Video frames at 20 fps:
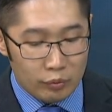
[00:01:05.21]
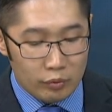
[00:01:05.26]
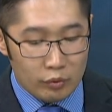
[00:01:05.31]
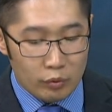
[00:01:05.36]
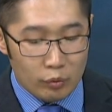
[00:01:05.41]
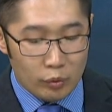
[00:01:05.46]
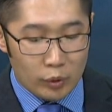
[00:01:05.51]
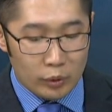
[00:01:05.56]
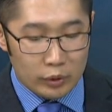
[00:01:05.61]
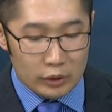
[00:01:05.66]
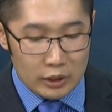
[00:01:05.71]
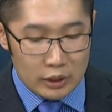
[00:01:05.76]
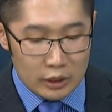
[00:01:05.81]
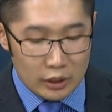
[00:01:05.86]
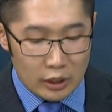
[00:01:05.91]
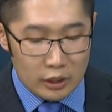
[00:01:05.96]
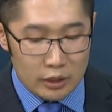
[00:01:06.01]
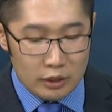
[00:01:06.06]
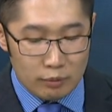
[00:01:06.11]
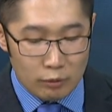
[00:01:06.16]
We will
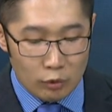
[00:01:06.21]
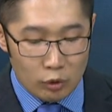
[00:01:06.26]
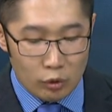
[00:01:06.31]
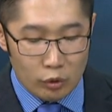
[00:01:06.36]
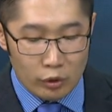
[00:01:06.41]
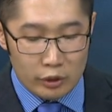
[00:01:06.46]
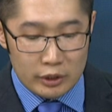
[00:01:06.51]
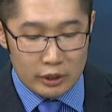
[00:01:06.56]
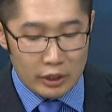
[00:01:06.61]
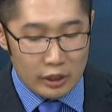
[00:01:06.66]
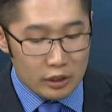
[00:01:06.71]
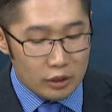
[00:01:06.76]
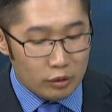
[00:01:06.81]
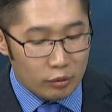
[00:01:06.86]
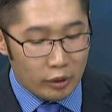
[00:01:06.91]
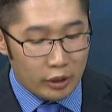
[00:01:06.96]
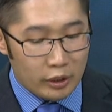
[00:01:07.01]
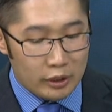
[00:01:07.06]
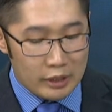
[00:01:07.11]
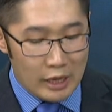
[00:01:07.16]
discuss Mongolia's
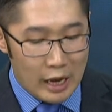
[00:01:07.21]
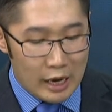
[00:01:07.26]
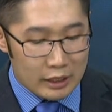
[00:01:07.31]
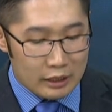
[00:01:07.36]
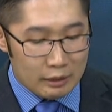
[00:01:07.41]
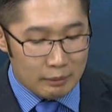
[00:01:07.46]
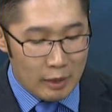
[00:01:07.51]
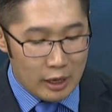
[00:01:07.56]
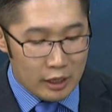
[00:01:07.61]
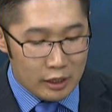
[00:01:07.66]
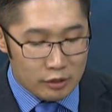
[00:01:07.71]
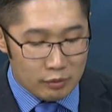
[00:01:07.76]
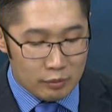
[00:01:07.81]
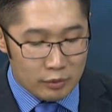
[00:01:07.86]
integrated tax management